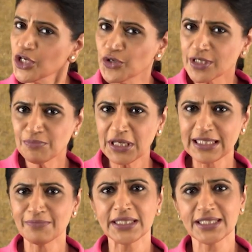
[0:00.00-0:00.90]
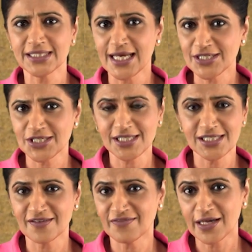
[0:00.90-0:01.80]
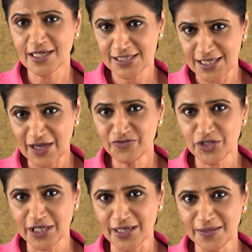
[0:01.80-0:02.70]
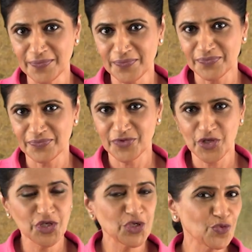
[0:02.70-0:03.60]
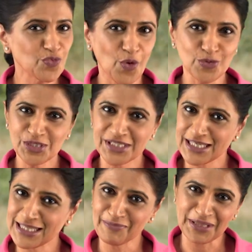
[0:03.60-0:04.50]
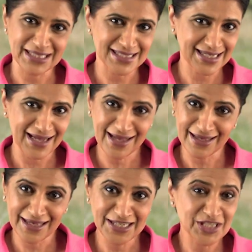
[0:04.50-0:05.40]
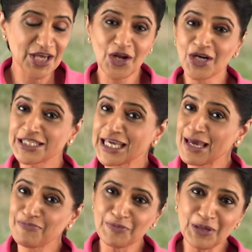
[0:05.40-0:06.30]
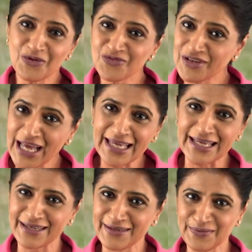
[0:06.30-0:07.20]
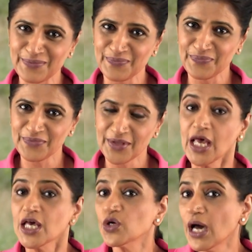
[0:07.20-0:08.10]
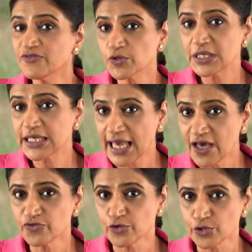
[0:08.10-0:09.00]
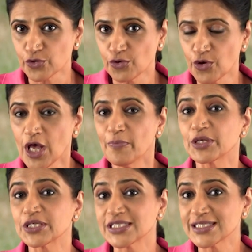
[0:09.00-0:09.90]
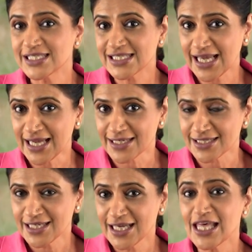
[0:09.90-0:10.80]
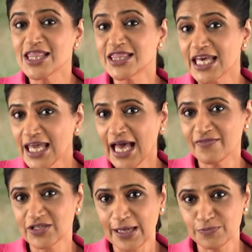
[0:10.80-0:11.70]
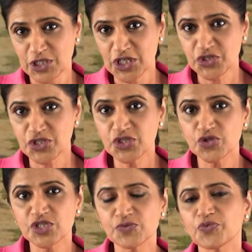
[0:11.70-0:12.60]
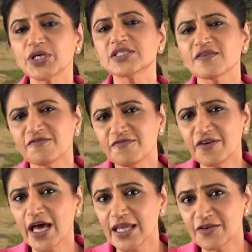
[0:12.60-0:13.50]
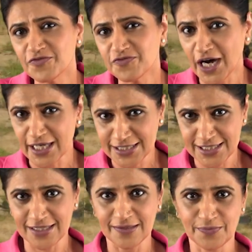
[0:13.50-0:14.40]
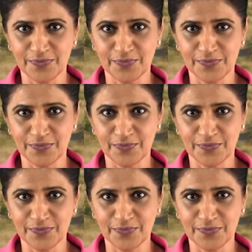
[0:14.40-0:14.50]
You can meet them at the deserts and savannas in Africa. You won't see them in the sky as they are not capable of flying. You have to be careful though, because instead they have adaptations to sprint very fast.